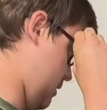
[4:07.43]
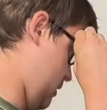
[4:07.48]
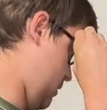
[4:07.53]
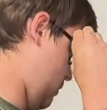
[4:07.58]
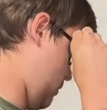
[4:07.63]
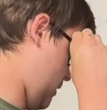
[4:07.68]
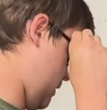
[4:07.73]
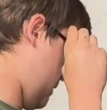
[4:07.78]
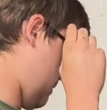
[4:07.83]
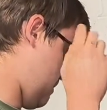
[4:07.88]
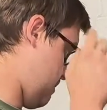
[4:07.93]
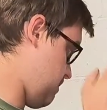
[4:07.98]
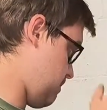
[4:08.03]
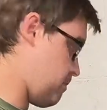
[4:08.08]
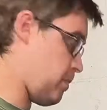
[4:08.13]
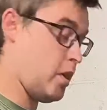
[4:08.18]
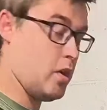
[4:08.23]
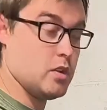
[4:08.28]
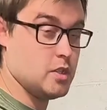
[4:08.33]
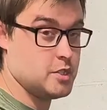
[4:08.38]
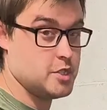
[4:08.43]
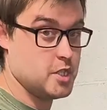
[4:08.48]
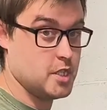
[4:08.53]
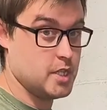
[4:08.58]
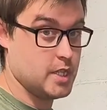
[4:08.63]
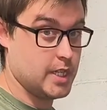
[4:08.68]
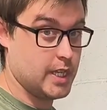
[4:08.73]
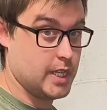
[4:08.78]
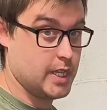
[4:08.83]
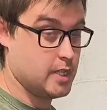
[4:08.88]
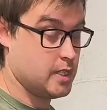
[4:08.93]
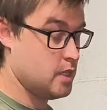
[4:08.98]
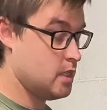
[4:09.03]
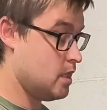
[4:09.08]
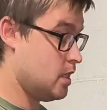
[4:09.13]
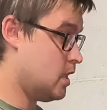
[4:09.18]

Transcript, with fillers: do with polishing again.